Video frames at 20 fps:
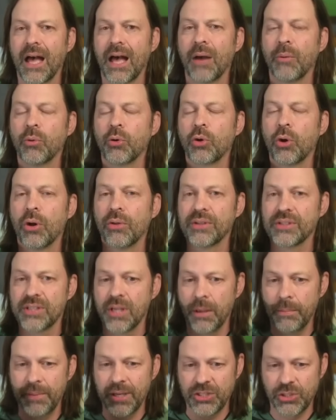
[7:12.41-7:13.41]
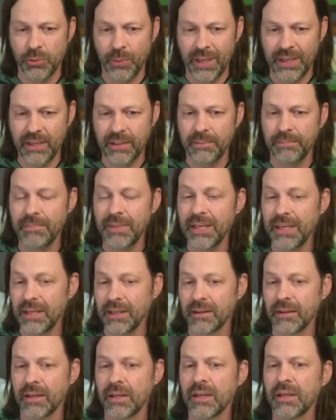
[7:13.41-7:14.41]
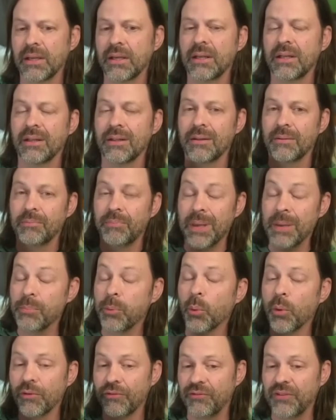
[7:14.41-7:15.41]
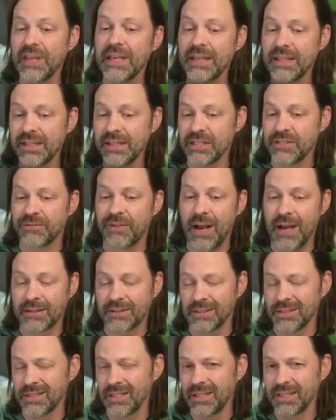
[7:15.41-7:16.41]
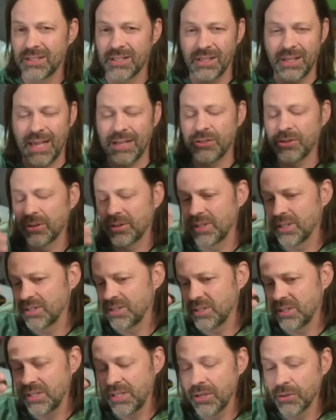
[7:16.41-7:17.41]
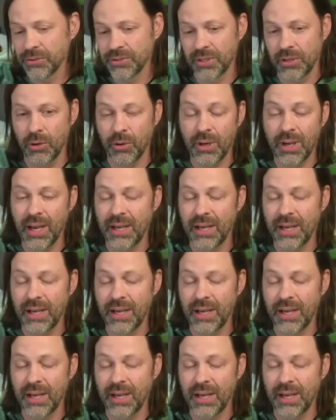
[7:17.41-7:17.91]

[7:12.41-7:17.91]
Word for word: I will call this habituated, meaning people were feeding these foxes. And this is, I took this years ago.